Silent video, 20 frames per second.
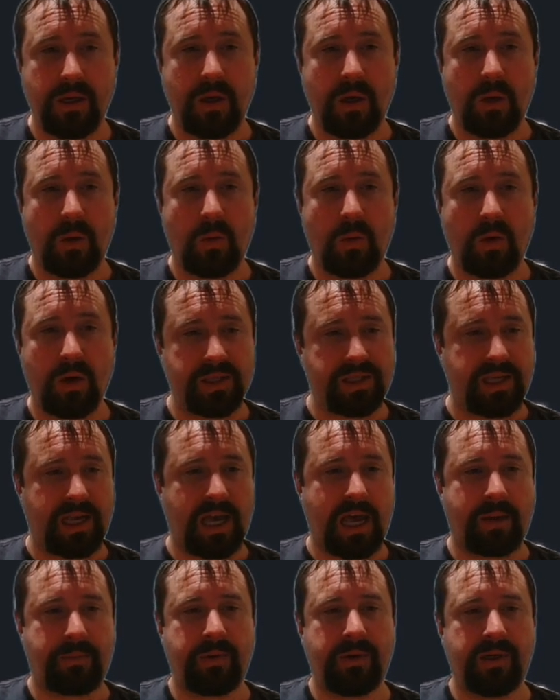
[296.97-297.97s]
What's
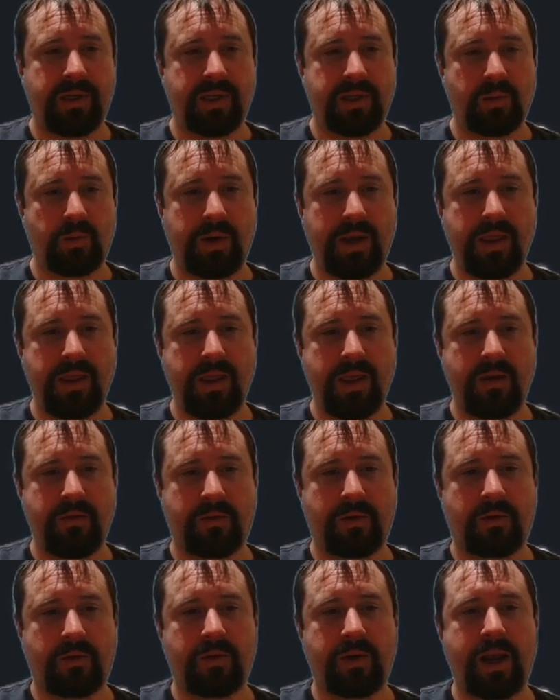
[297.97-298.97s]
happened is when they've
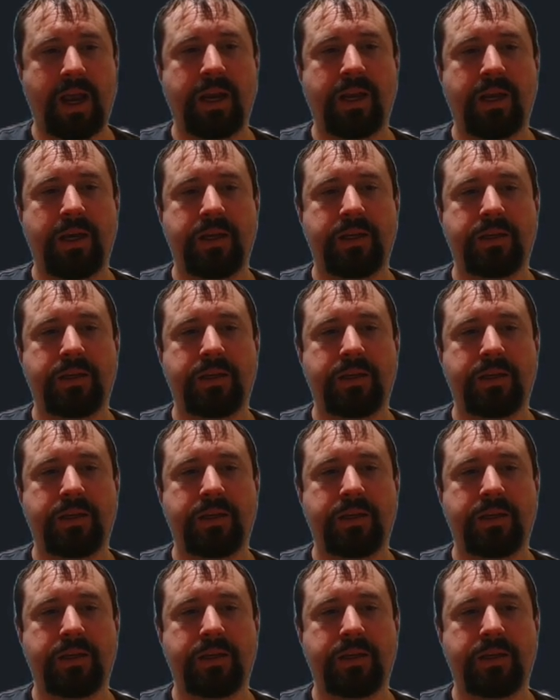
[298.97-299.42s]
created